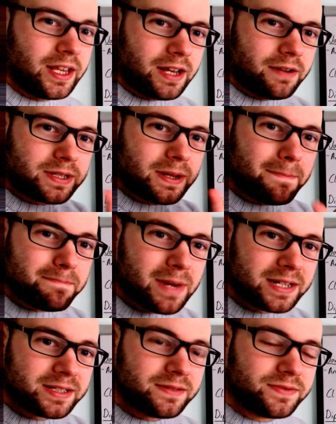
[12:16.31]
There is a
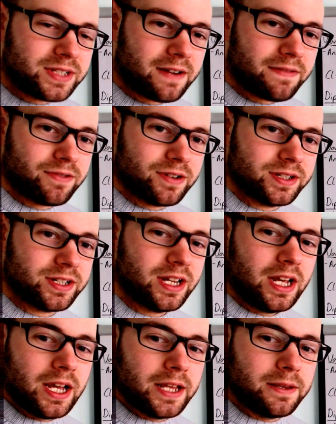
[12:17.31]
massive difference
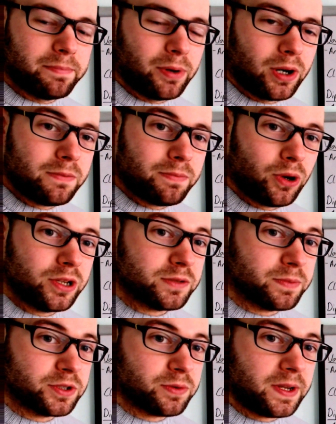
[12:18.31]
in the boiling points
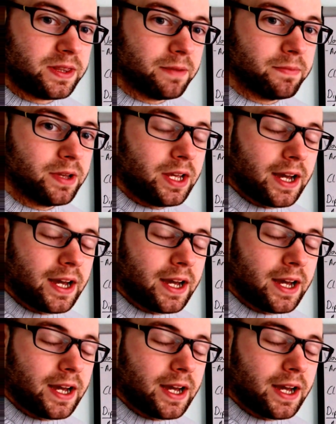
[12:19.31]
between them.